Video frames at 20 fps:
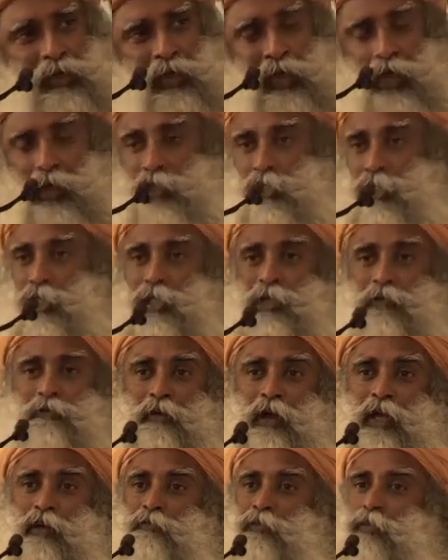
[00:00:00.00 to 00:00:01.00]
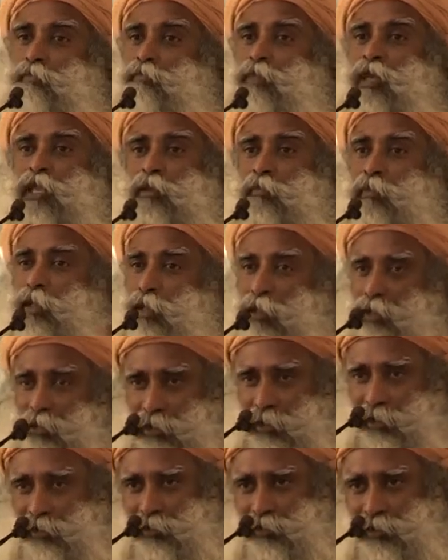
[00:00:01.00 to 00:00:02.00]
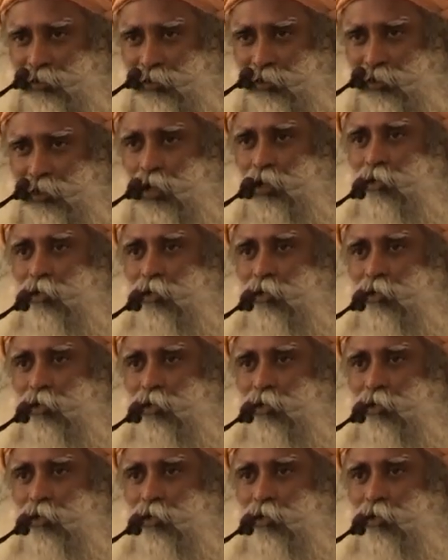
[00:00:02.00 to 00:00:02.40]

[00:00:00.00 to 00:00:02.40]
Identified with many, many things,